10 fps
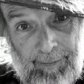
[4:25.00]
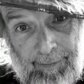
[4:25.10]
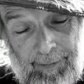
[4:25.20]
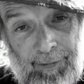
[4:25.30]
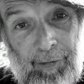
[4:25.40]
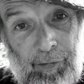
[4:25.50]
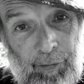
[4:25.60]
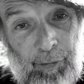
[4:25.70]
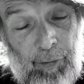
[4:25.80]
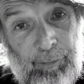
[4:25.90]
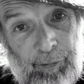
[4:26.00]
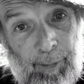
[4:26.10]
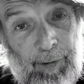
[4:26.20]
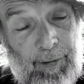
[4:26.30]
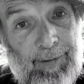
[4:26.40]
at the nursing home,
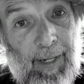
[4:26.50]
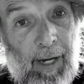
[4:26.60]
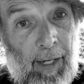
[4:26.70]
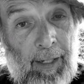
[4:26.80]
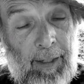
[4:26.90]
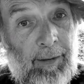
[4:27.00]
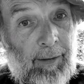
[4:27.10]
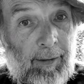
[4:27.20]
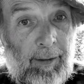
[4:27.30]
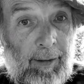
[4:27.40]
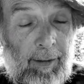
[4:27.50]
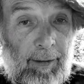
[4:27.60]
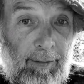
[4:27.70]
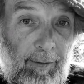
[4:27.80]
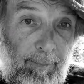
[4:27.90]
somebody died.
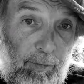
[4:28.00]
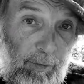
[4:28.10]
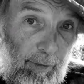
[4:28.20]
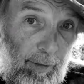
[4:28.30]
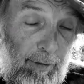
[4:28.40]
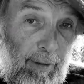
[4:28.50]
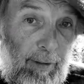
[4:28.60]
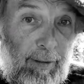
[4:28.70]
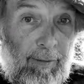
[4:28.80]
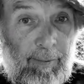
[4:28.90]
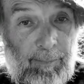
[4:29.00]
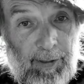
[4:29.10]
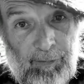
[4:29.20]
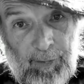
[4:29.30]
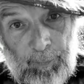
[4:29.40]
In comes the gurney, the
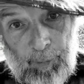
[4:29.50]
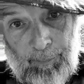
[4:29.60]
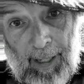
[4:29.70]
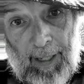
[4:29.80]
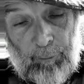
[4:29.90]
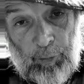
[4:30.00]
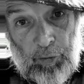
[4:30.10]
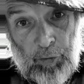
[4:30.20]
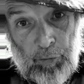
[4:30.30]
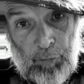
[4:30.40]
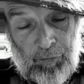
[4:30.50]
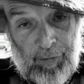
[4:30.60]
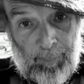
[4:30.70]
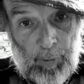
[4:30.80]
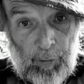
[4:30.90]
big zippered bag with a huge
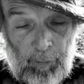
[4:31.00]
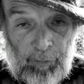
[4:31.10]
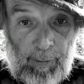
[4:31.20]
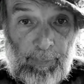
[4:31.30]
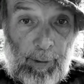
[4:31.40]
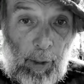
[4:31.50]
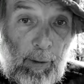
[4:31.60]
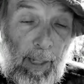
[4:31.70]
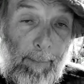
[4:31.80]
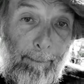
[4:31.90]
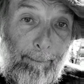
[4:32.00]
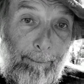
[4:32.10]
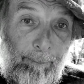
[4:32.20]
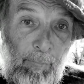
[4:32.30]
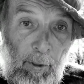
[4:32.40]
zipper, zip it all up.
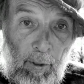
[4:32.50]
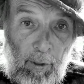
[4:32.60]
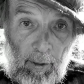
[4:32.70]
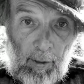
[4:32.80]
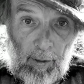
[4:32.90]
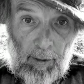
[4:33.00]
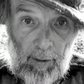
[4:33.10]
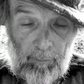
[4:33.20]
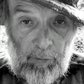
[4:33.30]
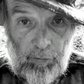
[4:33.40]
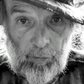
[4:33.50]
Be sure